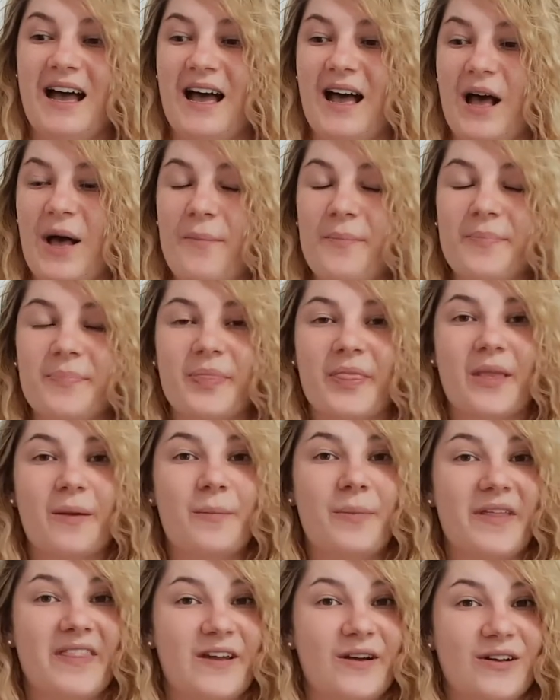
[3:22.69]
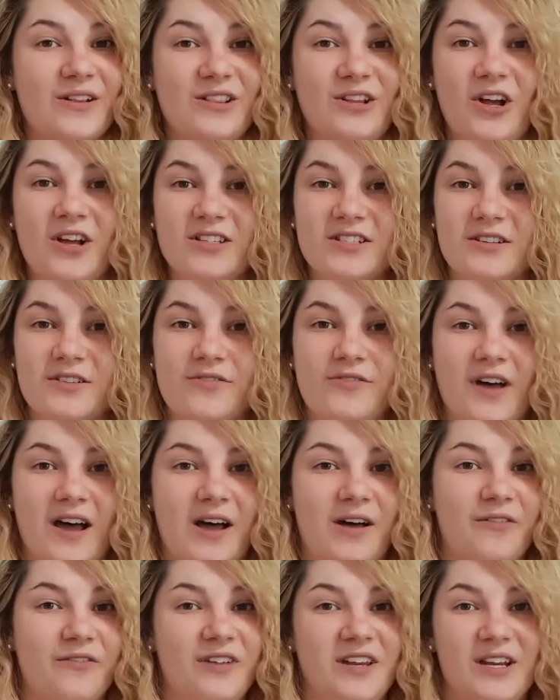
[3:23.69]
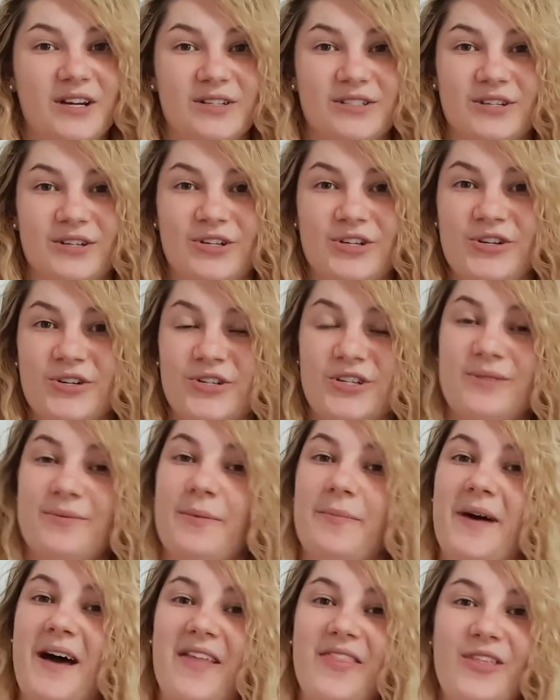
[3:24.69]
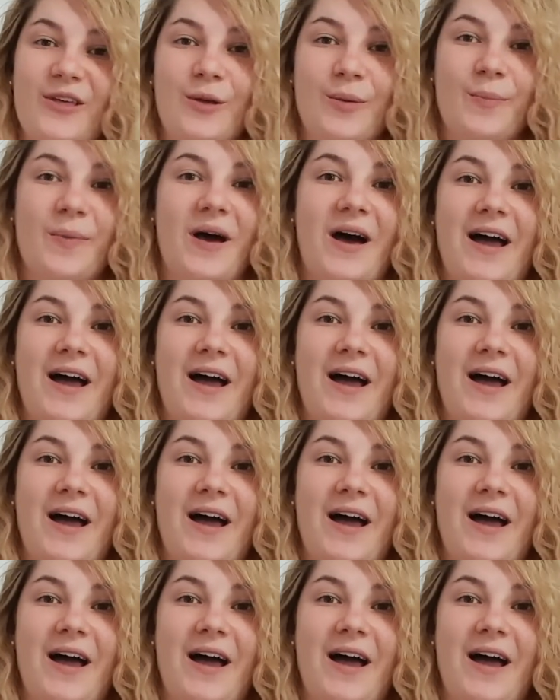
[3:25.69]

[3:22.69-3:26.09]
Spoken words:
but there are lots of videos on YouTube about them.